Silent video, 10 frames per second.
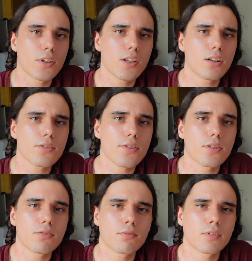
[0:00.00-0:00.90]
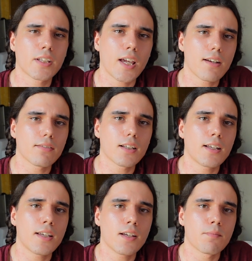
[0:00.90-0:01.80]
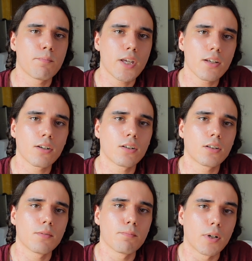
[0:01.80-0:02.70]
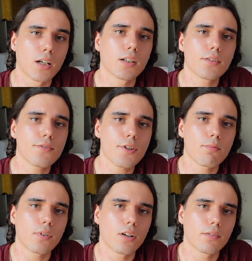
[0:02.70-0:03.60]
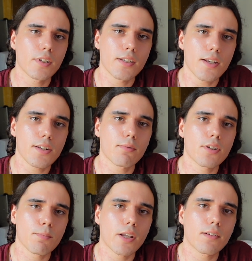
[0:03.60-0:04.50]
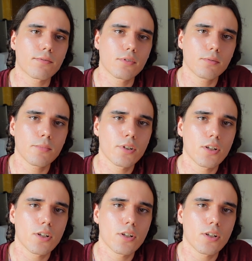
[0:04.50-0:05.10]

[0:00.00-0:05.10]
You also can't really bid on bonds on the Tastyworks platform.